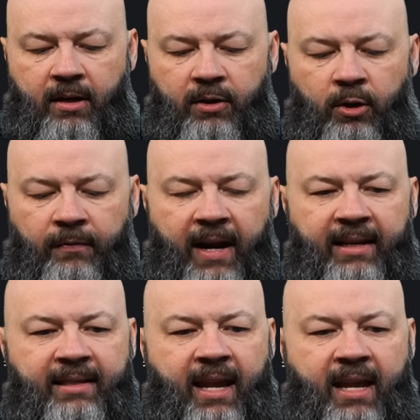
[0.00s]
So if I
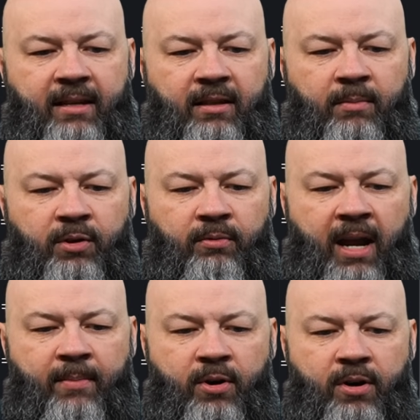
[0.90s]
said
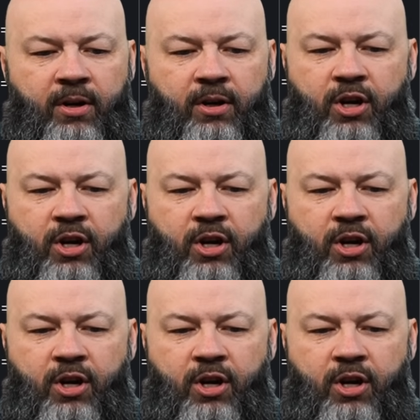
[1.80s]
subscriber